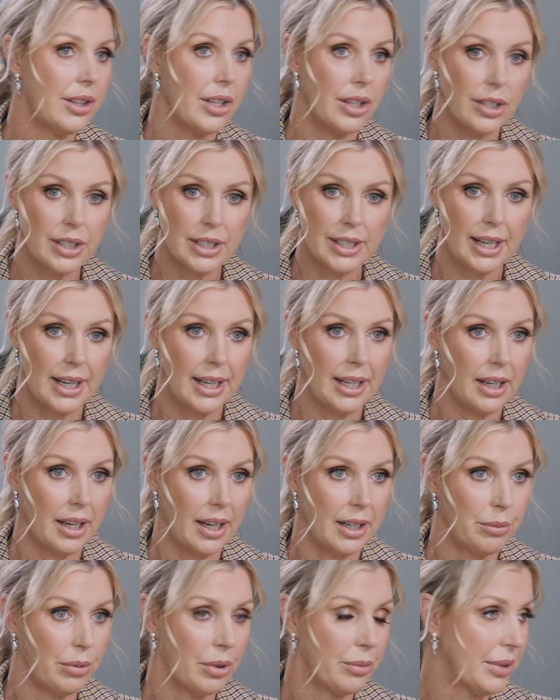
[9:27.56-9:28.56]
Thursday I
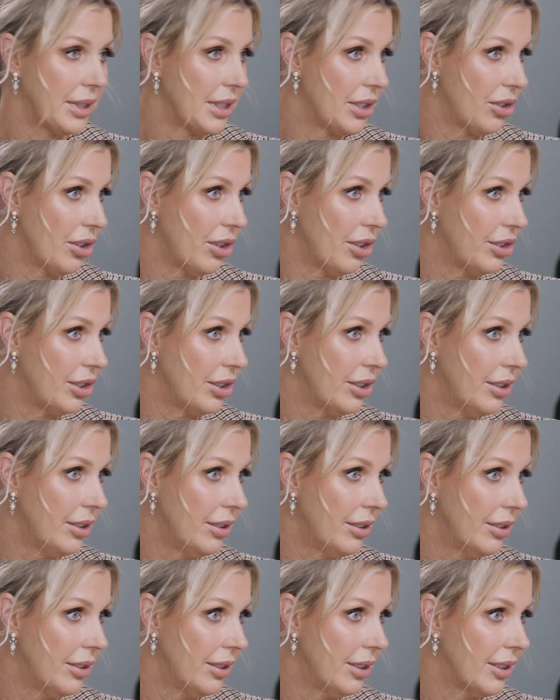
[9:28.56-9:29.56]
had an appointment with a
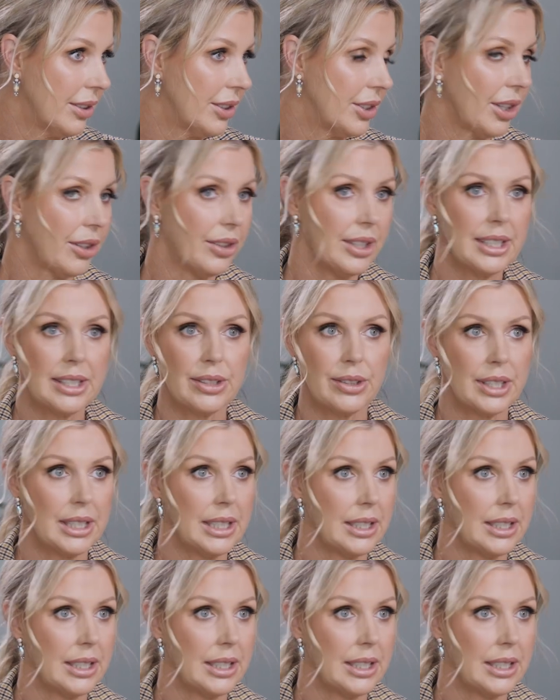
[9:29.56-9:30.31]
surgeon. So this is